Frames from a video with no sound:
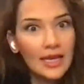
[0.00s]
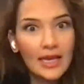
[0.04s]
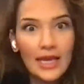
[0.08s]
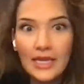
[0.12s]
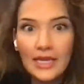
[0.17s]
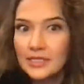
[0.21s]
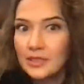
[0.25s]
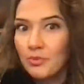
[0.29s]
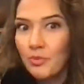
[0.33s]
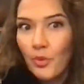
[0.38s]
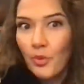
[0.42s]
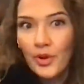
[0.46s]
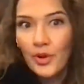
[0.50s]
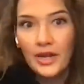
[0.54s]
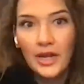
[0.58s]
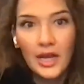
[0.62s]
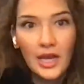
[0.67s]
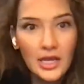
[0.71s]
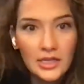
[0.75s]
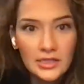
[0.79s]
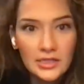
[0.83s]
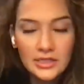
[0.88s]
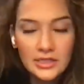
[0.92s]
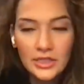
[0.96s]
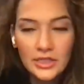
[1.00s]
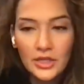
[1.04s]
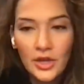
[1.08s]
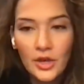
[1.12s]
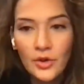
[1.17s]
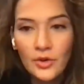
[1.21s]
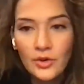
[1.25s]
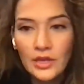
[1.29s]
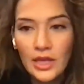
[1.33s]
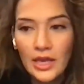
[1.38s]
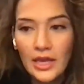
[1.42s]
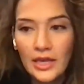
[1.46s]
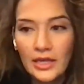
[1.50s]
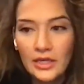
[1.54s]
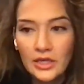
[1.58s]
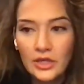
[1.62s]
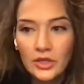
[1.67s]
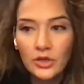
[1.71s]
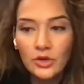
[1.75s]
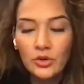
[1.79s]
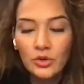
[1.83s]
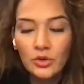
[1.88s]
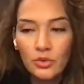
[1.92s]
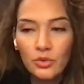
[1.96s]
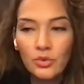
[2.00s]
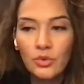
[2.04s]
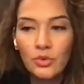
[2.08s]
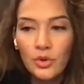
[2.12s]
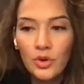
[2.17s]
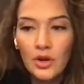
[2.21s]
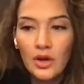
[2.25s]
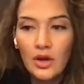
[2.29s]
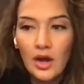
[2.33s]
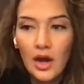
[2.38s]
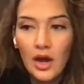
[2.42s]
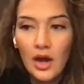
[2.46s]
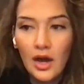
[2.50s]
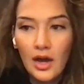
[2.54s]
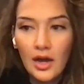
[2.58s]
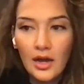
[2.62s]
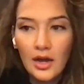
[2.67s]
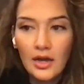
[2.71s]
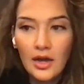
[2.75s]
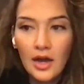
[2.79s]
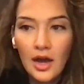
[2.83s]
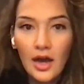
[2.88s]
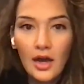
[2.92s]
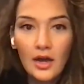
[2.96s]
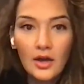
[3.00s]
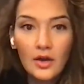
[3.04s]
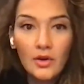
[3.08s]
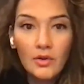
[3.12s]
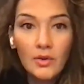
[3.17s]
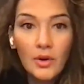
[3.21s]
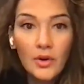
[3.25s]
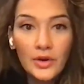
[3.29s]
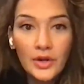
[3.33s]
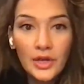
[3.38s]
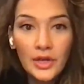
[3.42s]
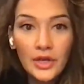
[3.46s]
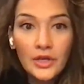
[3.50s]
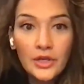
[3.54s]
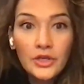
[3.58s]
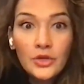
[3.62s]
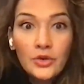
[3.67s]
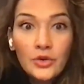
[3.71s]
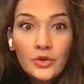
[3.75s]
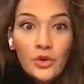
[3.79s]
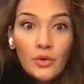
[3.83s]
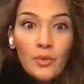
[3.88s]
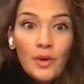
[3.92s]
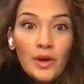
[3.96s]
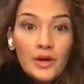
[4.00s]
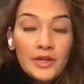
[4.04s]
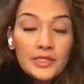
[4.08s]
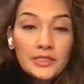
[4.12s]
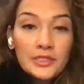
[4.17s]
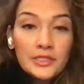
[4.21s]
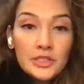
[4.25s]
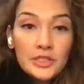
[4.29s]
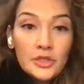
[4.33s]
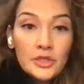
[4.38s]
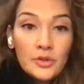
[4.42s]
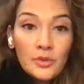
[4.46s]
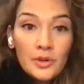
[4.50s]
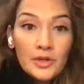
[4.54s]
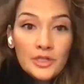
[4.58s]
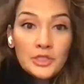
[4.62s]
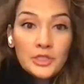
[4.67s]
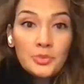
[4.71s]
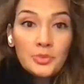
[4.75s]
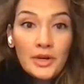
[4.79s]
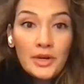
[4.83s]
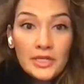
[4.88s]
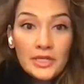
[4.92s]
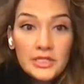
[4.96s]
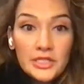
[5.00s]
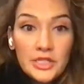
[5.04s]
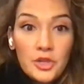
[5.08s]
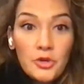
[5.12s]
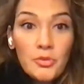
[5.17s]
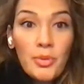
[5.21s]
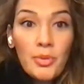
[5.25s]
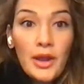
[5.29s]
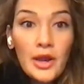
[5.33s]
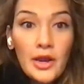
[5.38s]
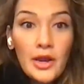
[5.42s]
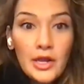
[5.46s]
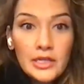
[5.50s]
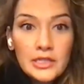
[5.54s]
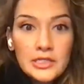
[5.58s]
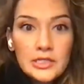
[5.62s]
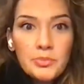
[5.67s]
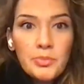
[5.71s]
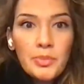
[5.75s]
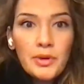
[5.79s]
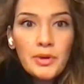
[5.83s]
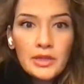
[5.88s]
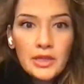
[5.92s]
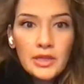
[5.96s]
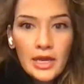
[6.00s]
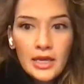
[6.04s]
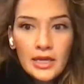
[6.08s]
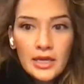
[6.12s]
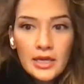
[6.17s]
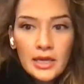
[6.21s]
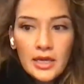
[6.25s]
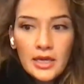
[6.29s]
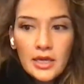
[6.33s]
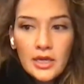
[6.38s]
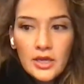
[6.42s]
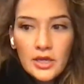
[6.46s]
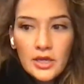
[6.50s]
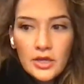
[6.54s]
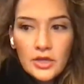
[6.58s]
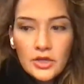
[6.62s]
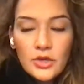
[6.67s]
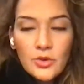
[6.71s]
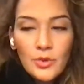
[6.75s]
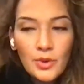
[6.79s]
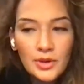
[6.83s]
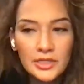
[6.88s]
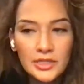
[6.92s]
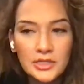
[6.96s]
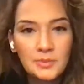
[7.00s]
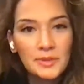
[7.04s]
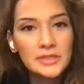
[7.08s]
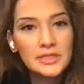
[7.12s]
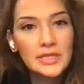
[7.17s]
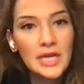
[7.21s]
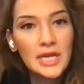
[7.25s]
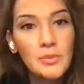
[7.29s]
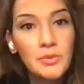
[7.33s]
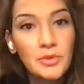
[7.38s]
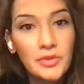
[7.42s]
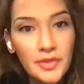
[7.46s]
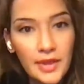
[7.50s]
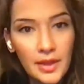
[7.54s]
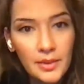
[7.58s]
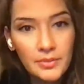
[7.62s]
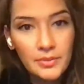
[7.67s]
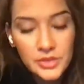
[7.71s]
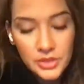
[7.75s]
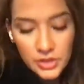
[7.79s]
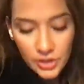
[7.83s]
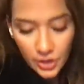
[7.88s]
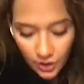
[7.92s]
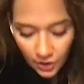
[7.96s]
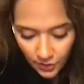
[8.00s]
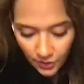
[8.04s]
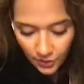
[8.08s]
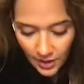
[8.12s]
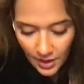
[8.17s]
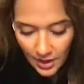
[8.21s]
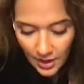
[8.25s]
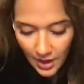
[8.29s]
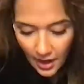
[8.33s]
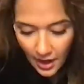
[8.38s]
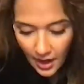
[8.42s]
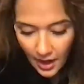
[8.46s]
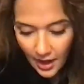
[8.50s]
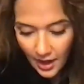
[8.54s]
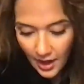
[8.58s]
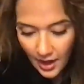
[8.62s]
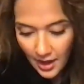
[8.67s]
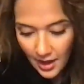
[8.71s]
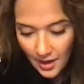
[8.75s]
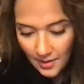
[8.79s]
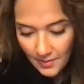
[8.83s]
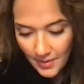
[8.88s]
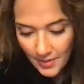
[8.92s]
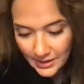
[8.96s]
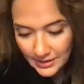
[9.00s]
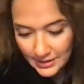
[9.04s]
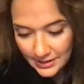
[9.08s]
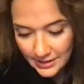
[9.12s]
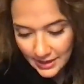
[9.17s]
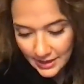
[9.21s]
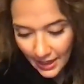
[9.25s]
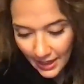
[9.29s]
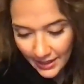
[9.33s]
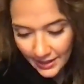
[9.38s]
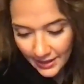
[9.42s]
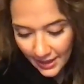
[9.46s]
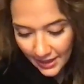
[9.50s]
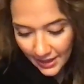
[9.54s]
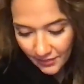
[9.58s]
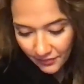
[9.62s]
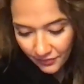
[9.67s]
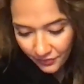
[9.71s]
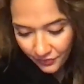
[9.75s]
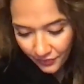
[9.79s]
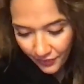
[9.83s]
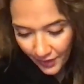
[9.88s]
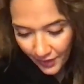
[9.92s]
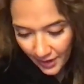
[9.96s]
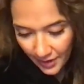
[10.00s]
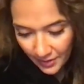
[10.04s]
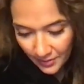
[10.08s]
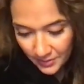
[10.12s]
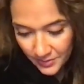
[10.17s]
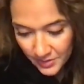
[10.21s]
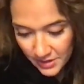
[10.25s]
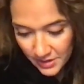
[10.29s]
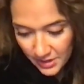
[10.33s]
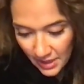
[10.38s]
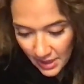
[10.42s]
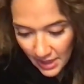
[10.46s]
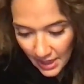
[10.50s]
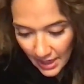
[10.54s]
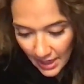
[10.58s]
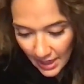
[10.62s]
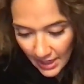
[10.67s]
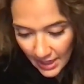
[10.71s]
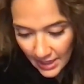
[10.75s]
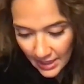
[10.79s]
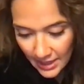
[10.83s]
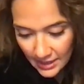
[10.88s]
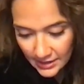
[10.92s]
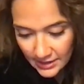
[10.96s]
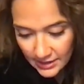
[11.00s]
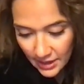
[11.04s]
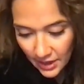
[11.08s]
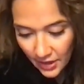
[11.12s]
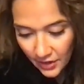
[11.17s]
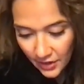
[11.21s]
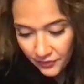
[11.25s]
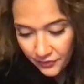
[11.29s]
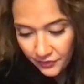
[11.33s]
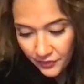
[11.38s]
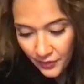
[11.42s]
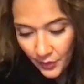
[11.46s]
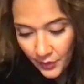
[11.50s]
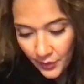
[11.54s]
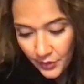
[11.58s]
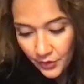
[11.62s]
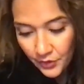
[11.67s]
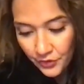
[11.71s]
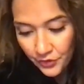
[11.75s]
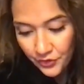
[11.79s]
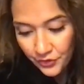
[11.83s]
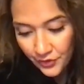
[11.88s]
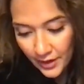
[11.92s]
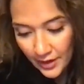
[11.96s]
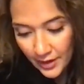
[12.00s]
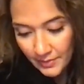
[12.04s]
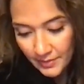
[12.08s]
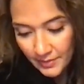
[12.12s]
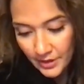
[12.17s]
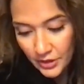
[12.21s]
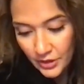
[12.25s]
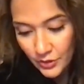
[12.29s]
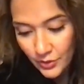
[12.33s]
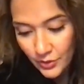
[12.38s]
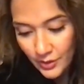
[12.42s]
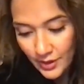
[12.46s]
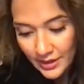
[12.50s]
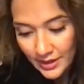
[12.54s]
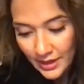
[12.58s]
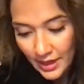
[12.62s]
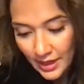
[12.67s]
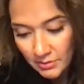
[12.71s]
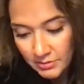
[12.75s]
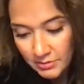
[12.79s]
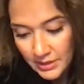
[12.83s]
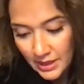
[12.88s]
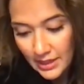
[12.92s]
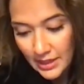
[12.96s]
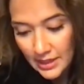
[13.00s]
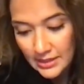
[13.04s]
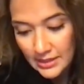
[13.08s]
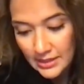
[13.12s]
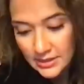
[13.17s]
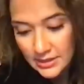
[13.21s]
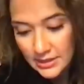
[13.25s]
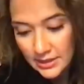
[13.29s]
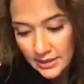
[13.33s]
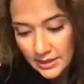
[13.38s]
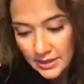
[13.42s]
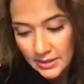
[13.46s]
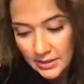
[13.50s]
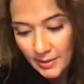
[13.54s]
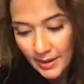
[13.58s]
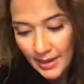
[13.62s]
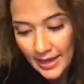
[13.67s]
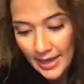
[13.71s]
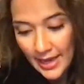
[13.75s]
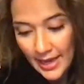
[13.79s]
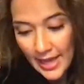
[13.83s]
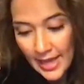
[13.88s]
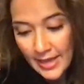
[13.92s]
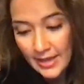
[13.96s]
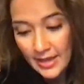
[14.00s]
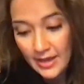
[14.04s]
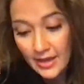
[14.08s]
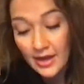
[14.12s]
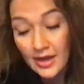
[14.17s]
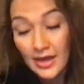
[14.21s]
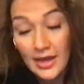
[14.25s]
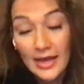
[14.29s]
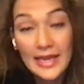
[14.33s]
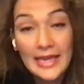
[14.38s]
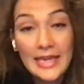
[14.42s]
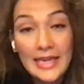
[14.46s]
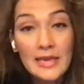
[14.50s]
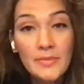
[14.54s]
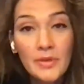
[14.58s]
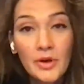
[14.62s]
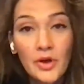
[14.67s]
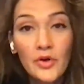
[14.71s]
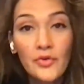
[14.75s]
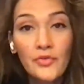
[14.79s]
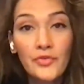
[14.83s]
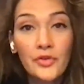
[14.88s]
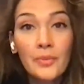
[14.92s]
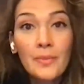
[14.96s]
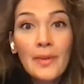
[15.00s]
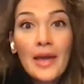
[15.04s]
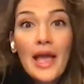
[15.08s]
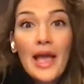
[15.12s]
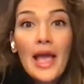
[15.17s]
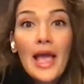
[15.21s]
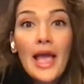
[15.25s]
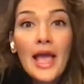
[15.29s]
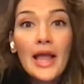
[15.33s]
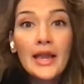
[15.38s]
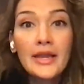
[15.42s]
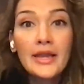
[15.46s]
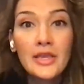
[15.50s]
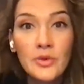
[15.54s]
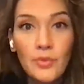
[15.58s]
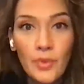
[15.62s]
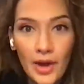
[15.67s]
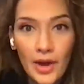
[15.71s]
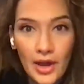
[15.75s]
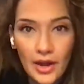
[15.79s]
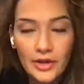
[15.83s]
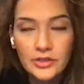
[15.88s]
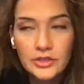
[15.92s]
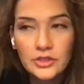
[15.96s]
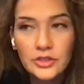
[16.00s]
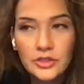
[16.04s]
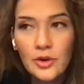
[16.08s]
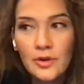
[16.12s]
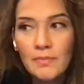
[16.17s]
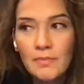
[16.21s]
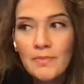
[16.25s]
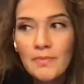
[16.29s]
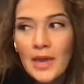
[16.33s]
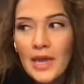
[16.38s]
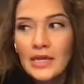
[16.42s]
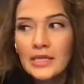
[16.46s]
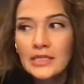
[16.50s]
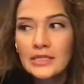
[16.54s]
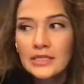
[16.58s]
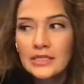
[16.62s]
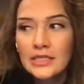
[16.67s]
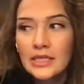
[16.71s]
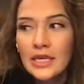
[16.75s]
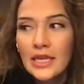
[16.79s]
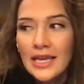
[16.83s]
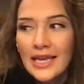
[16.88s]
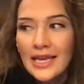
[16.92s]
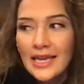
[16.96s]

case in point, us, you know, like you uh, caught corona you don't want to you don't want to spread it to your parents but like you want to spend time with them so um, skylight frames is a photo frame that you can update instantly by e- uh, email from anywhere so it makes